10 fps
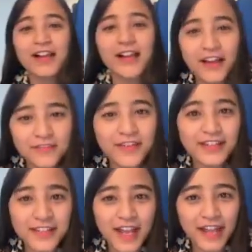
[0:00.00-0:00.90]
Every
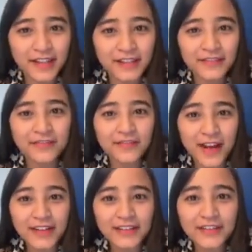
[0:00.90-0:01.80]
day,
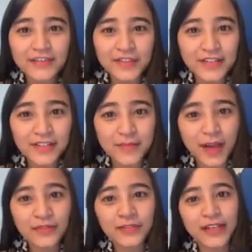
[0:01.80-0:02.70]
Franklin reads
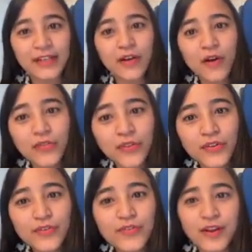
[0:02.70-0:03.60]
about King
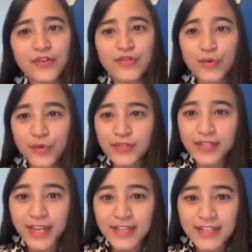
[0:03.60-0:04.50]
Arthur and roller
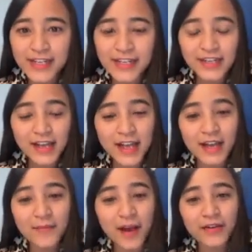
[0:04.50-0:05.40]
skating,
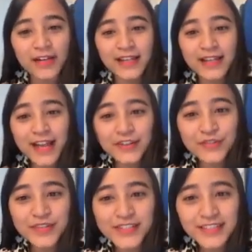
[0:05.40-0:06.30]
about
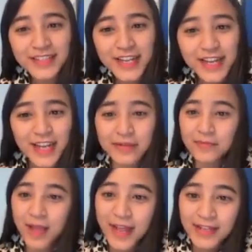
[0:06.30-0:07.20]
electricity and
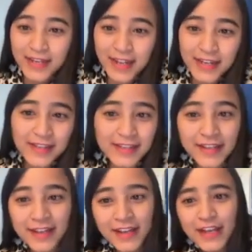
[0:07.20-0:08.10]
baking.
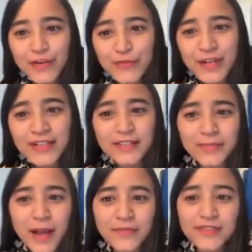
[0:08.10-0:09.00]
He reads
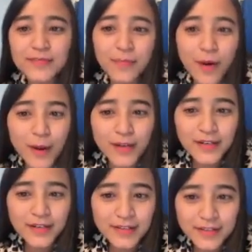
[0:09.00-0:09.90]
about
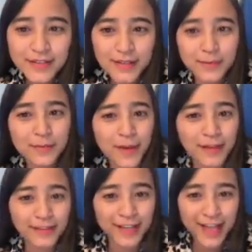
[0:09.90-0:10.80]
spiders and
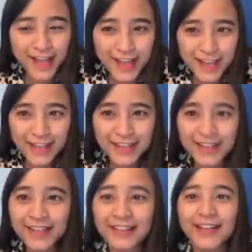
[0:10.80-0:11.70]
ballet.